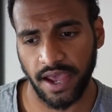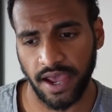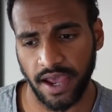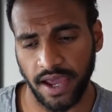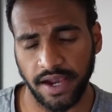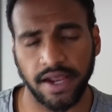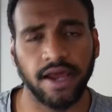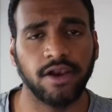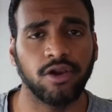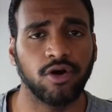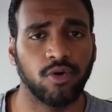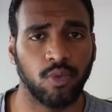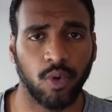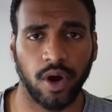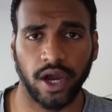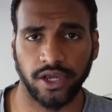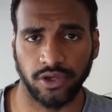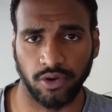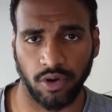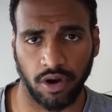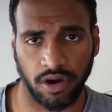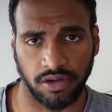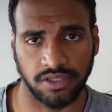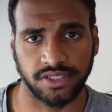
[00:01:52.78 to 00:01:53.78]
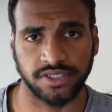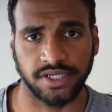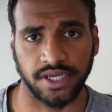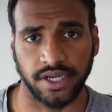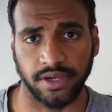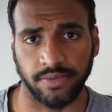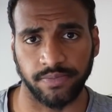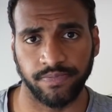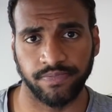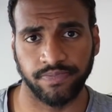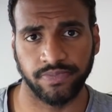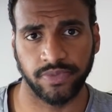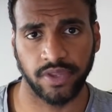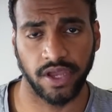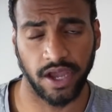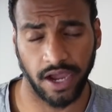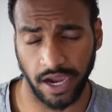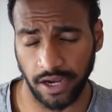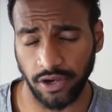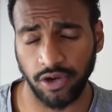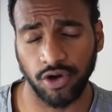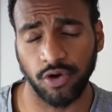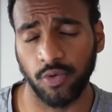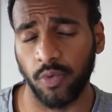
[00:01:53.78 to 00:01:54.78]
And I know why you're asking.
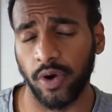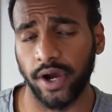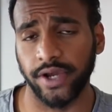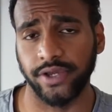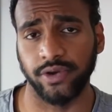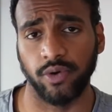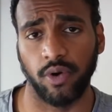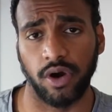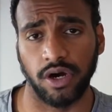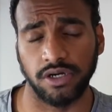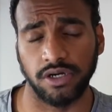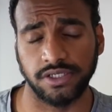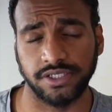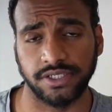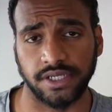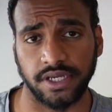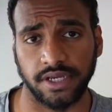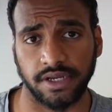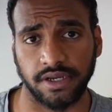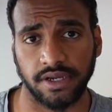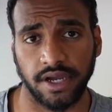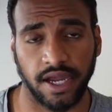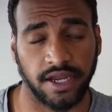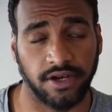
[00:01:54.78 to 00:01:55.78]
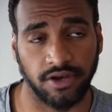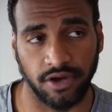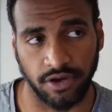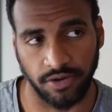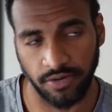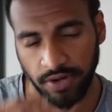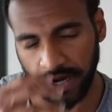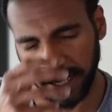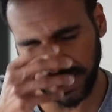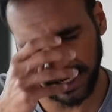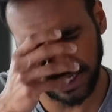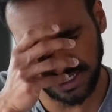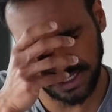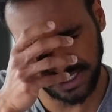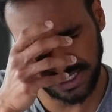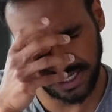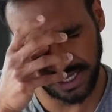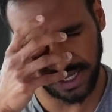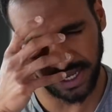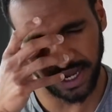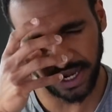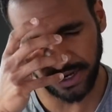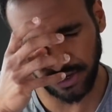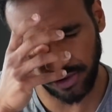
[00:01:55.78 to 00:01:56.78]
I know why you're asking. I know. I can
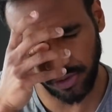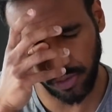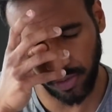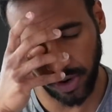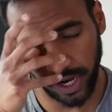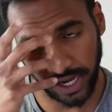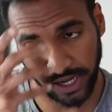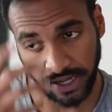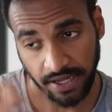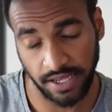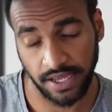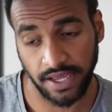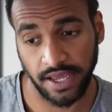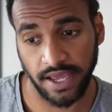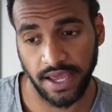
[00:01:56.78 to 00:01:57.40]
see it. I know why.